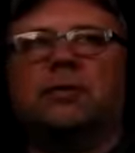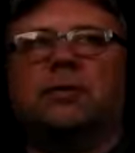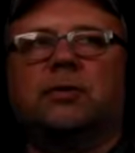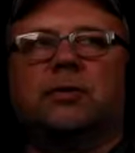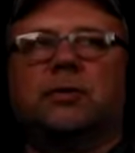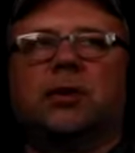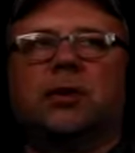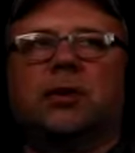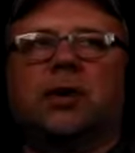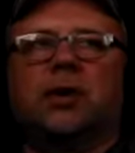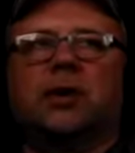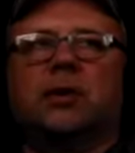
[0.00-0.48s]
to
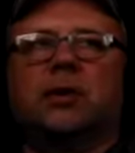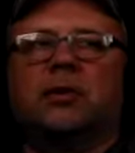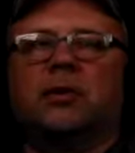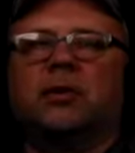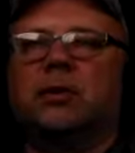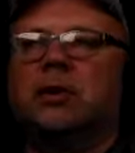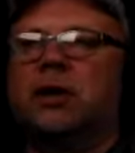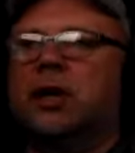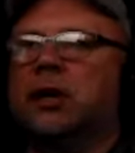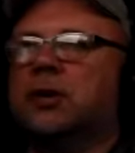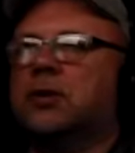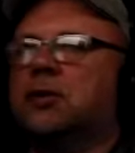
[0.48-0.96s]
include
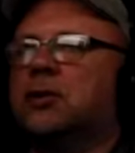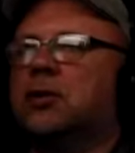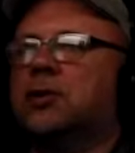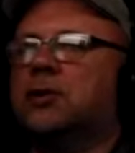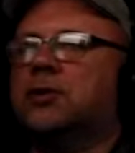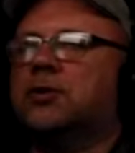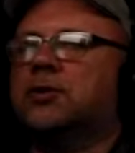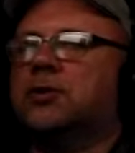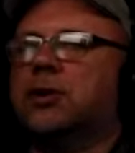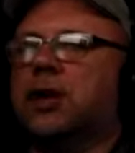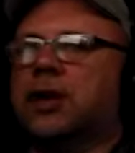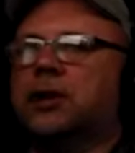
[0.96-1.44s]
that
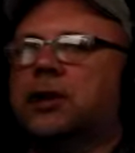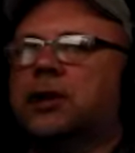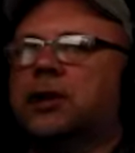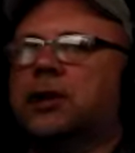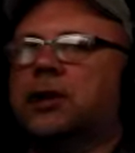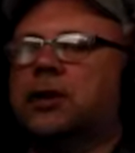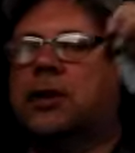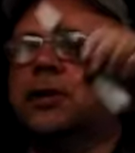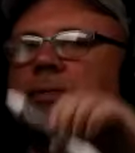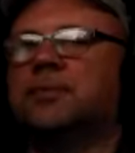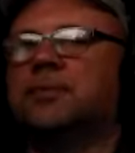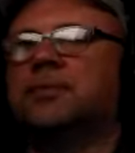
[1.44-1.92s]
cosine
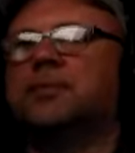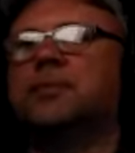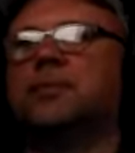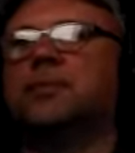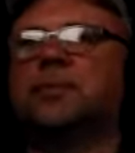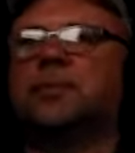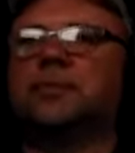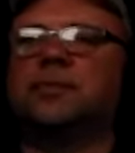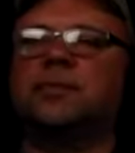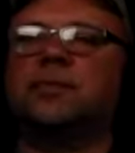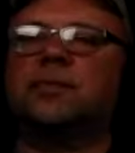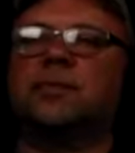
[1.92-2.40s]
here
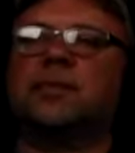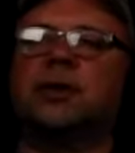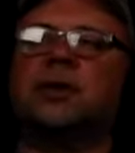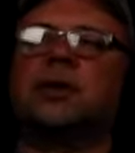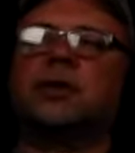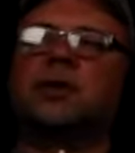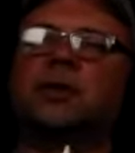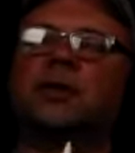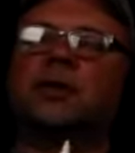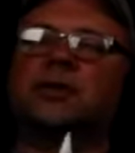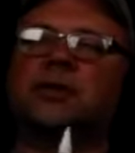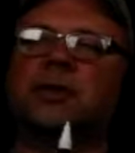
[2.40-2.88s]

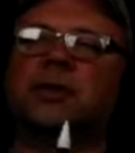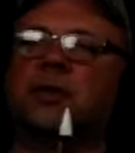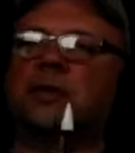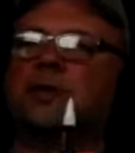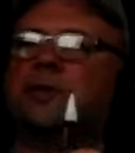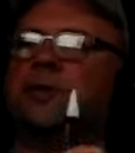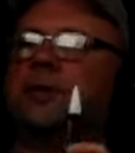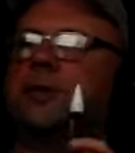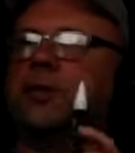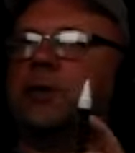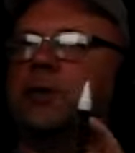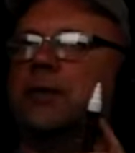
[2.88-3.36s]
cosine of
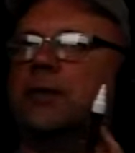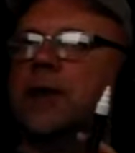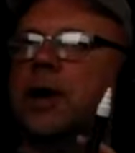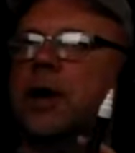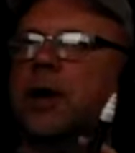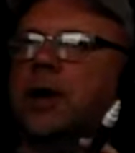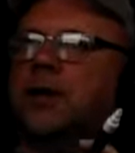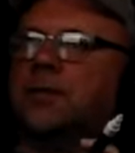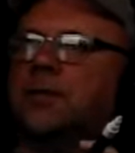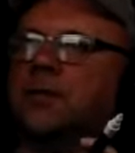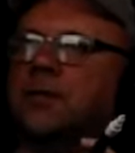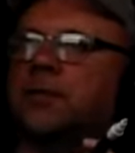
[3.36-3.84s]

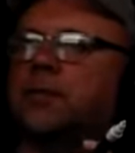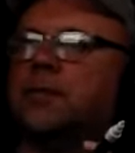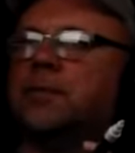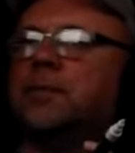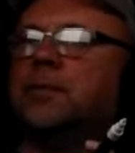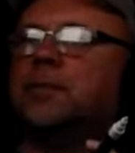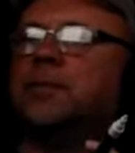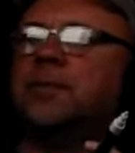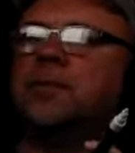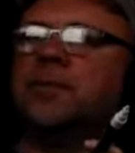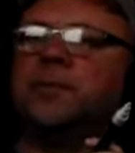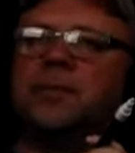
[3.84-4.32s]
45.
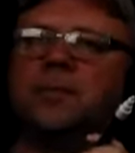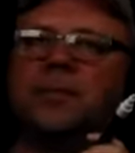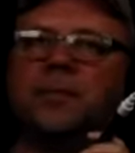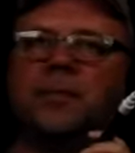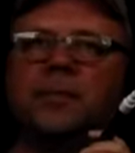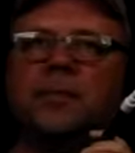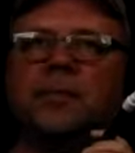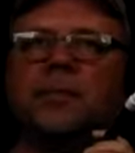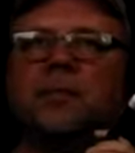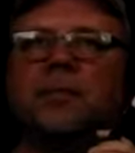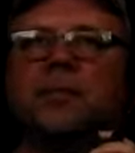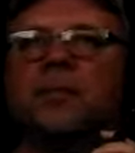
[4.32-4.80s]

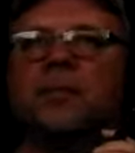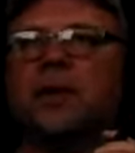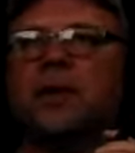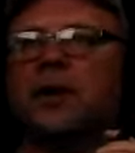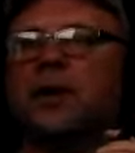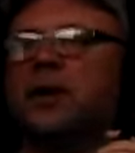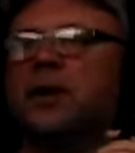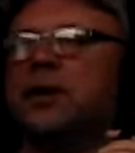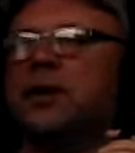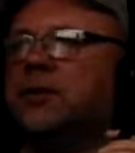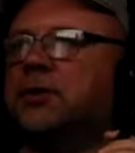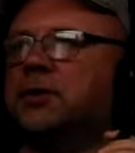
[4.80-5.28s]

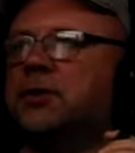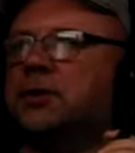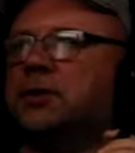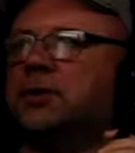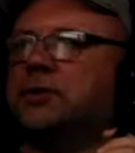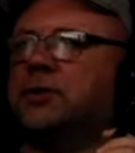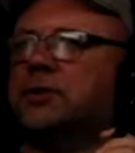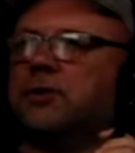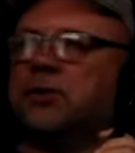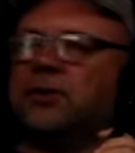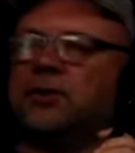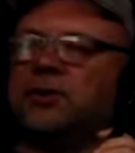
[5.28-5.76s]
But let's just
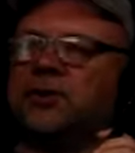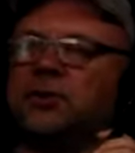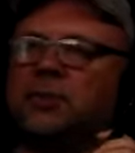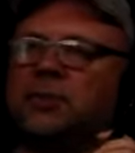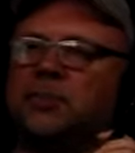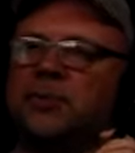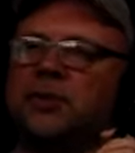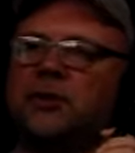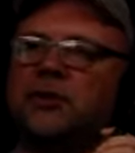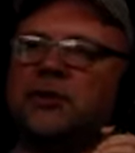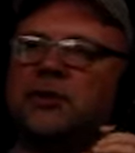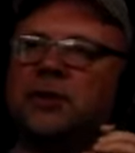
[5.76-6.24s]
for the
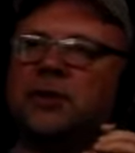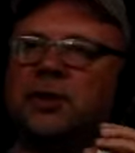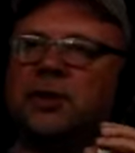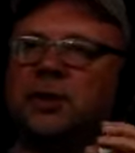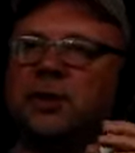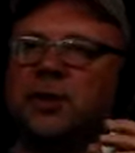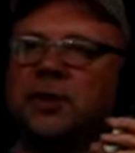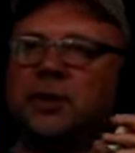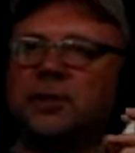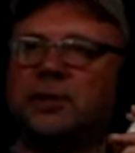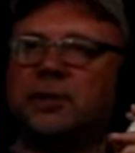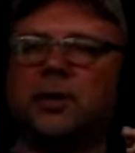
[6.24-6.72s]

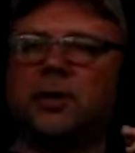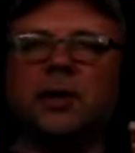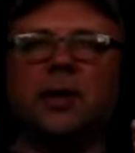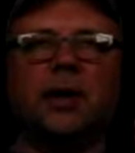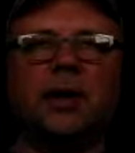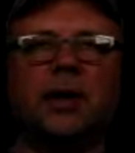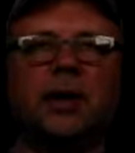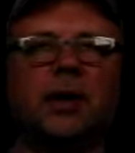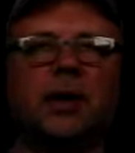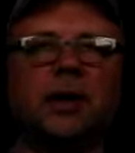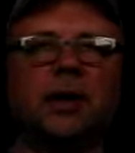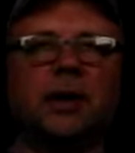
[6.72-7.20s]
simplicity of,
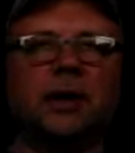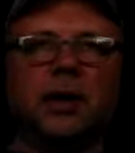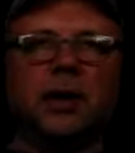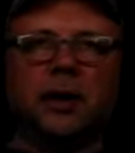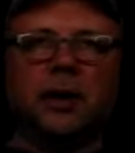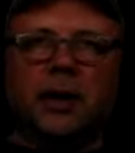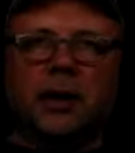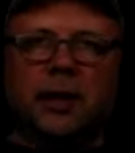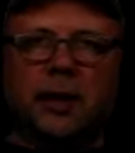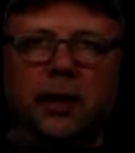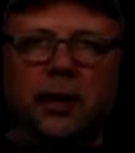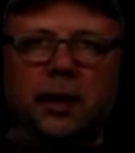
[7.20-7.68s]

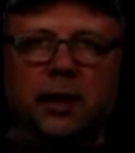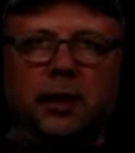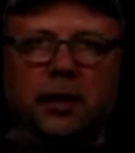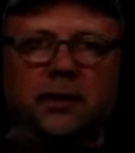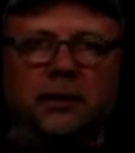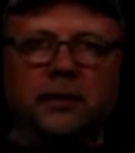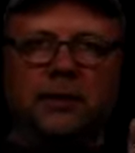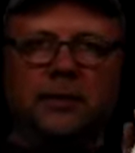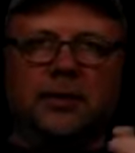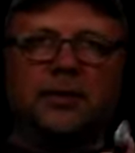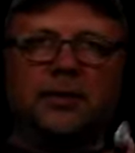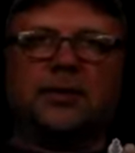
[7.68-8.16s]

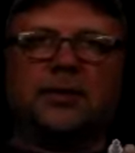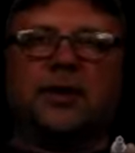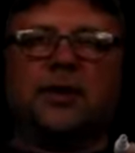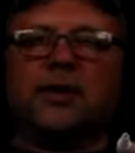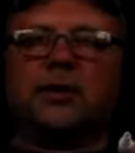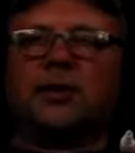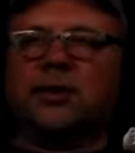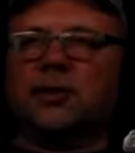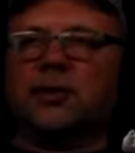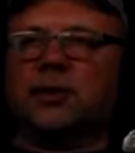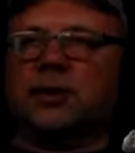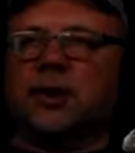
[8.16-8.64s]
of this
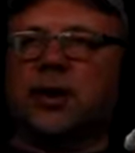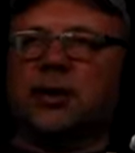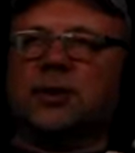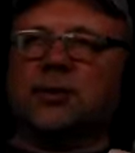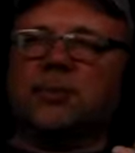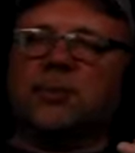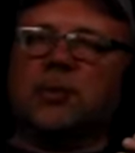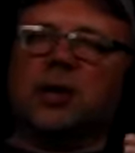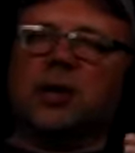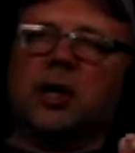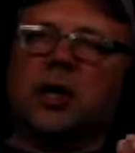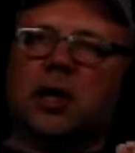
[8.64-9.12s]
exercise,
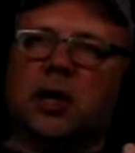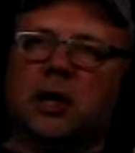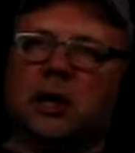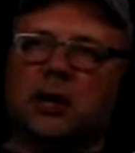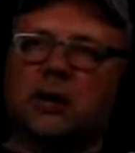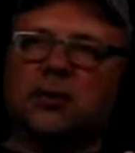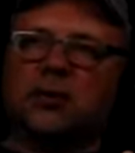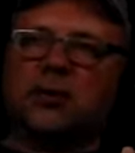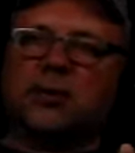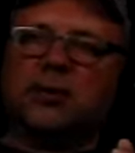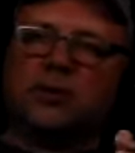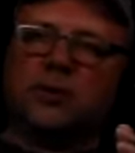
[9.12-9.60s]

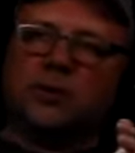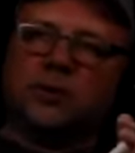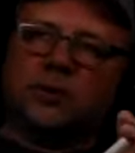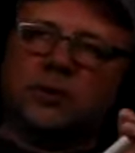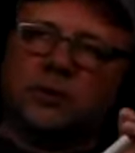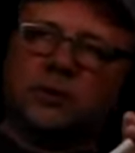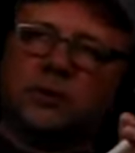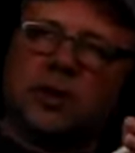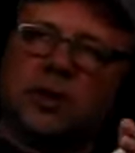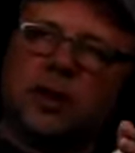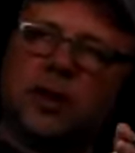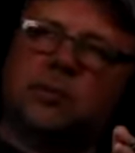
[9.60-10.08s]
because the
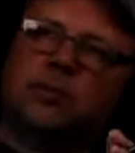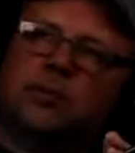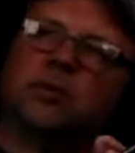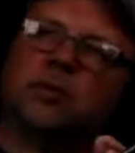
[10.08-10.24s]
reason why I'm